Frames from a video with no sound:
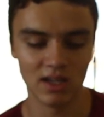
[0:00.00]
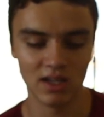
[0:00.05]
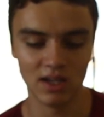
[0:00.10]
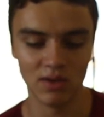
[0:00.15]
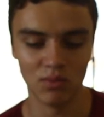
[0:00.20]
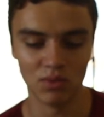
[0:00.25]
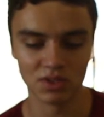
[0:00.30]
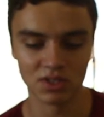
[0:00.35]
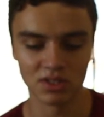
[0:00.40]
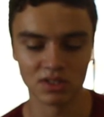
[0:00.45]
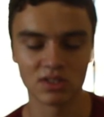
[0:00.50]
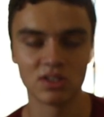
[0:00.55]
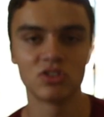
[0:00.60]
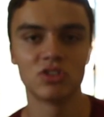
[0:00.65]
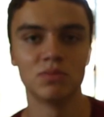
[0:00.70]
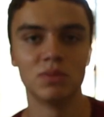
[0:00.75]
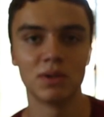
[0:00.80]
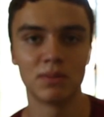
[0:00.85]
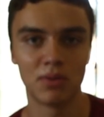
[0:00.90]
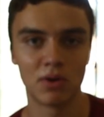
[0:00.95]
it wasn't
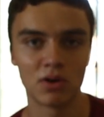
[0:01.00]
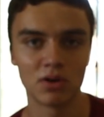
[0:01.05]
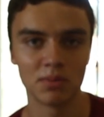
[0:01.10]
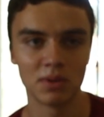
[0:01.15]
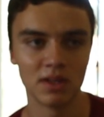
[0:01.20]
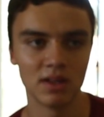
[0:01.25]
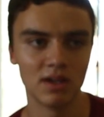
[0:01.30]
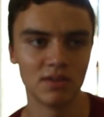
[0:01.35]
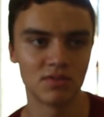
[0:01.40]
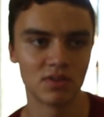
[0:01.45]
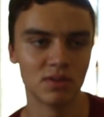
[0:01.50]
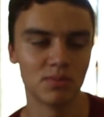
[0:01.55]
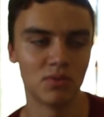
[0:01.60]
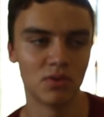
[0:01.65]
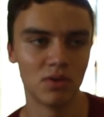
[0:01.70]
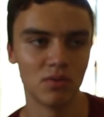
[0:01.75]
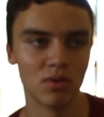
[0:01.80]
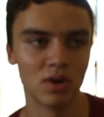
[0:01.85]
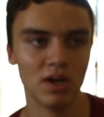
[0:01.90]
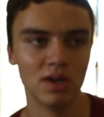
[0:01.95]
such a big part of my life to the
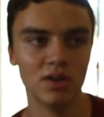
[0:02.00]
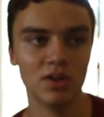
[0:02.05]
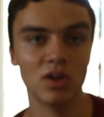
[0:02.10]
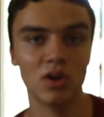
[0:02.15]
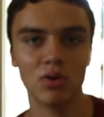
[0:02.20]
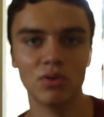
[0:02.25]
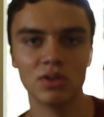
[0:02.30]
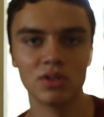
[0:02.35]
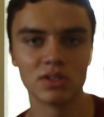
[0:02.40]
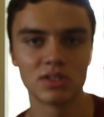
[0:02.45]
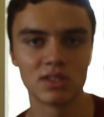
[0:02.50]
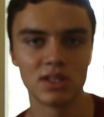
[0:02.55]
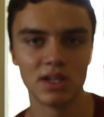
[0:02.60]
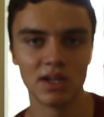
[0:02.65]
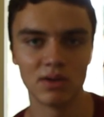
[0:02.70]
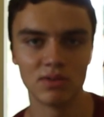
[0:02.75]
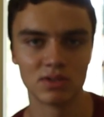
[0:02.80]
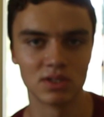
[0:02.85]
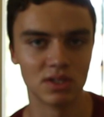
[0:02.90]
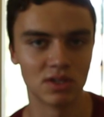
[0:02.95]
point where I noticed
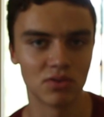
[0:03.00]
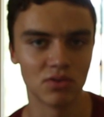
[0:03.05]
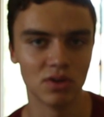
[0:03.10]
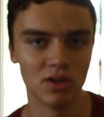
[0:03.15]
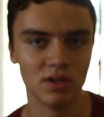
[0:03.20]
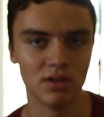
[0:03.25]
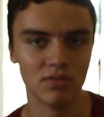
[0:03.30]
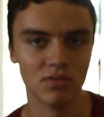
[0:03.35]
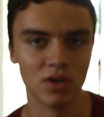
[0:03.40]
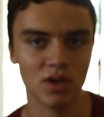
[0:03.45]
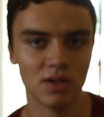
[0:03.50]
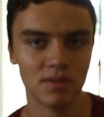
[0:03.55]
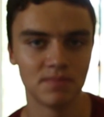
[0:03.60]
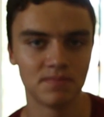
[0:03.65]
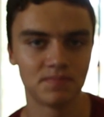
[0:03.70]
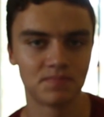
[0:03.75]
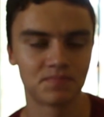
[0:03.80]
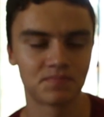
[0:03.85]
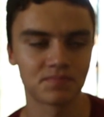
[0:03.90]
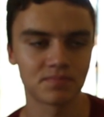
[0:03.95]
that I was in a creative rut.
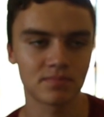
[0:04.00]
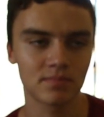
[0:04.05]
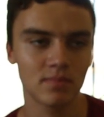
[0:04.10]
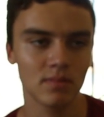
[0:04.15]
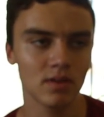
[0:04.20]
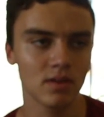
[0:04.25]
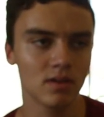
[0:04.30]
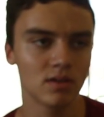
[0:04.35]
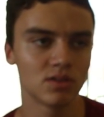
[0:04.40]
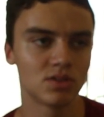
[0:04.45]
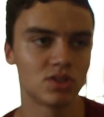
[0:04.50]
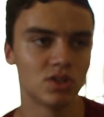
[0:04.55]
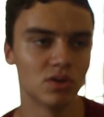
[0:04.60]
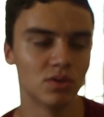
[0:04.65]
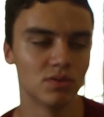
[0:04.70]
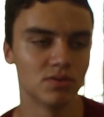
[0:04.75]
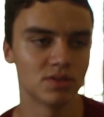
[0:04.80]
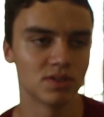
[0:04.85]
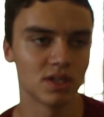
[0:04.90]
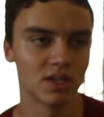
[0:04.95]

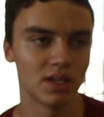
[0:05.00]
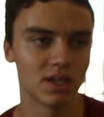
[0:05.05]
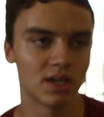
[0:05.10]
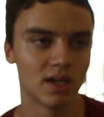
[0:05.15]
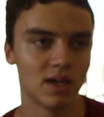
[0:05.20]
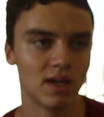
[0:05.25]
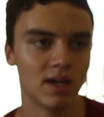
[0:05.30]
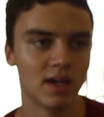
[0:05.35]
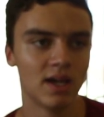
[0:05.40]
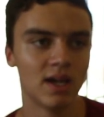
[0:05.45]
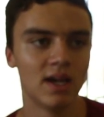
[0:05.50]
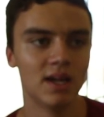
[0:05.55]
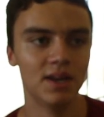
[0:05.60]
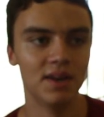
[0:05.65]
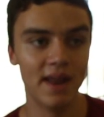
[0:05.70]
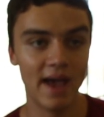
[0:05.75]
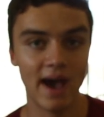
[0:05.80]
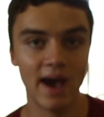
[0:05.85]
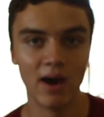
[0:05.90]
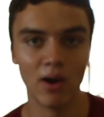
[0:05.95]
So it was like,
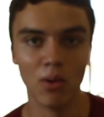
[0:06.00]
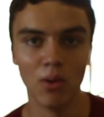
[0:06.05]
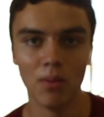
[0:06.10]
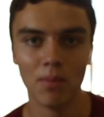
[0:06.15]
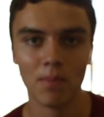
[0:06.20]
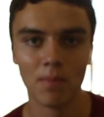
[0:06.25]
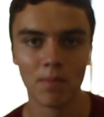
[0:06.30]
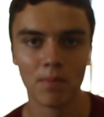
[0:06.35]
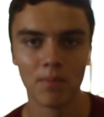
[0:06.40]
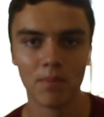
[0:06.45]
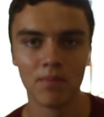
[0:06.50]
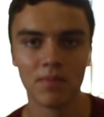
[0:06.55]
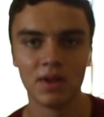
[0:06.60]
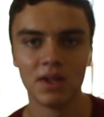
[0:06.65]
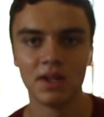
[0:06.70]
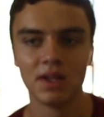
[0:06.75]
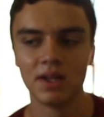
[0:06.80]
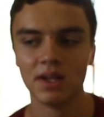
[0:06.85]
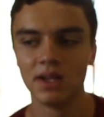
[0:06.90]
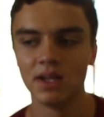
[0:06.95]
now
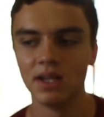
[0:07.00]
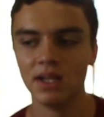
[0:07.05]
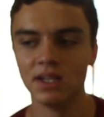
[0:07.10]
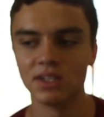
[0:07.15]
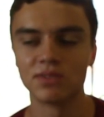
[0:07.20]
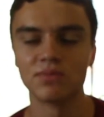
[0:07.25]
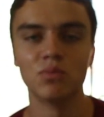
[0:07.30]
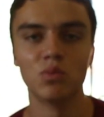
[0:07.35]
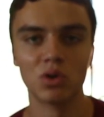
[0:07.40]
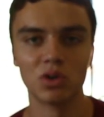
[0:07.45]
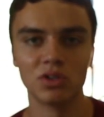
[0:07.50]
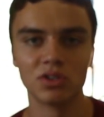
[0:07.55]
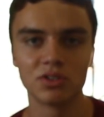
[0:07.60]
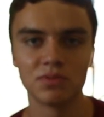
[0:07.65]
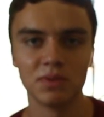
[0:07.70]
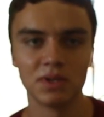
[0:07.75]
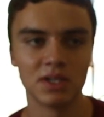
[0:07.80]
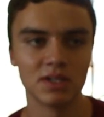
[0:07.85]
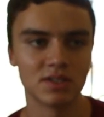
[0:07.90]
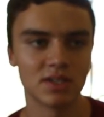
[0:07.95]
it's
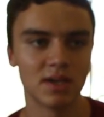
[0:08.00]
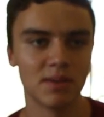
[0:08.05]
worse because